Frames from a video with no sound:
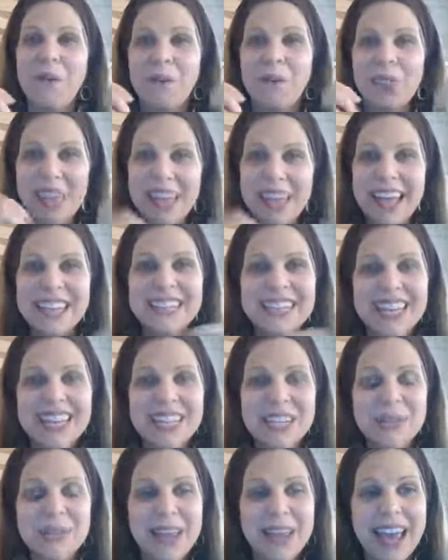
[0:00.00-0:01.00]
the next
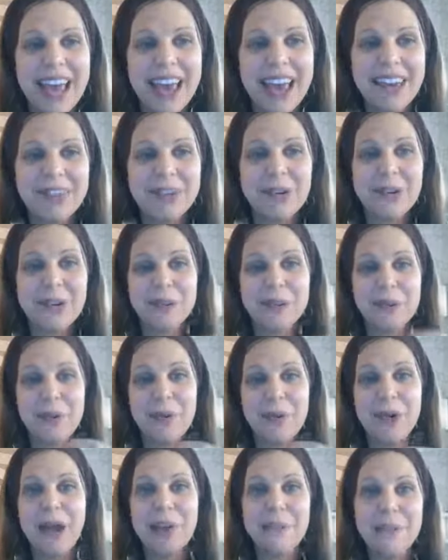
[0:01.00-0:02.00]
session we had, of course, we
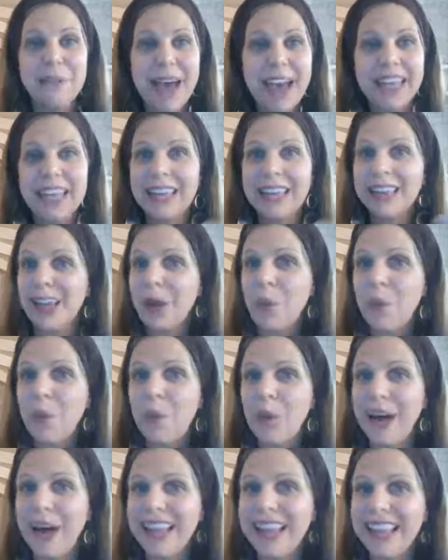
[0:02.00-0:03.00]
were unpacking like
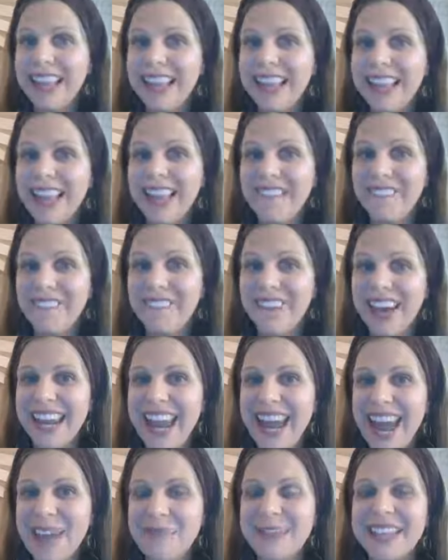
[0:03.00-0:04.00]
what
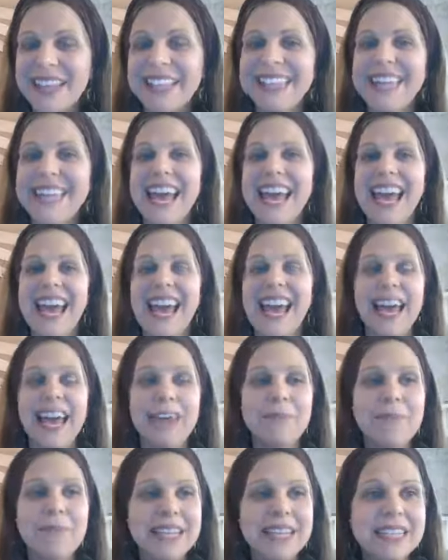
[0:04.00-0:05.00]
happened.
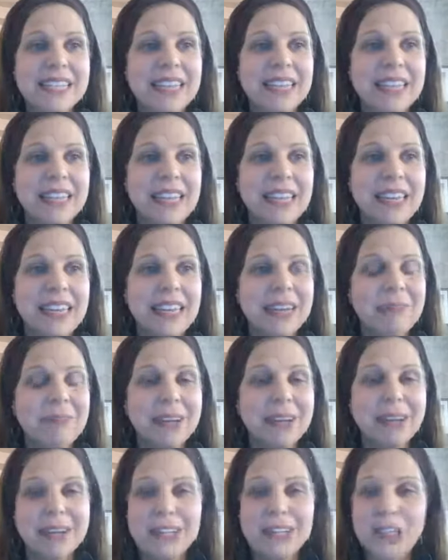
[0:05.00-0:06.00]
And basically he had
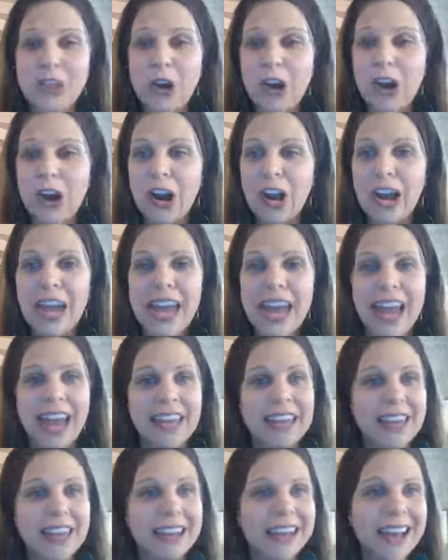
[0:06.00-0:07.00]
been in his car
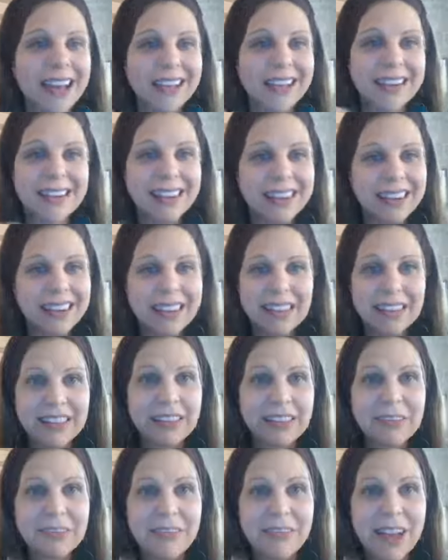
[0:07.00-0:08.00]
and he had gotten in a
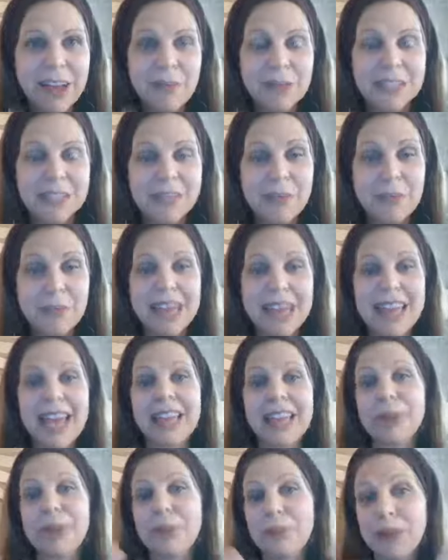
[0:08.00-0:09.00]
little fight with somebody,
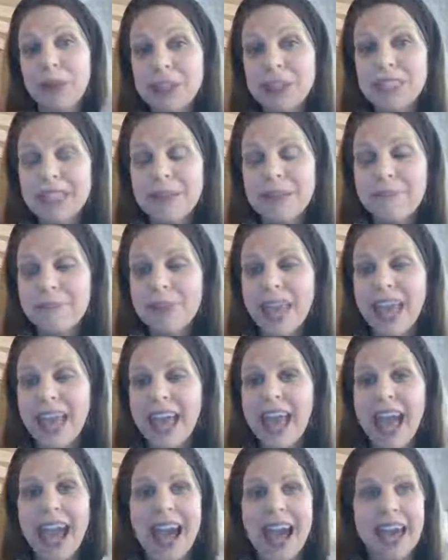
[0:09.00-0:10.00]
and the person
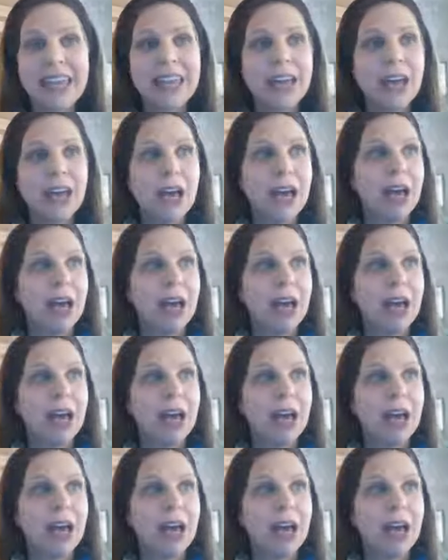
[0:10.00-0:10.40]
had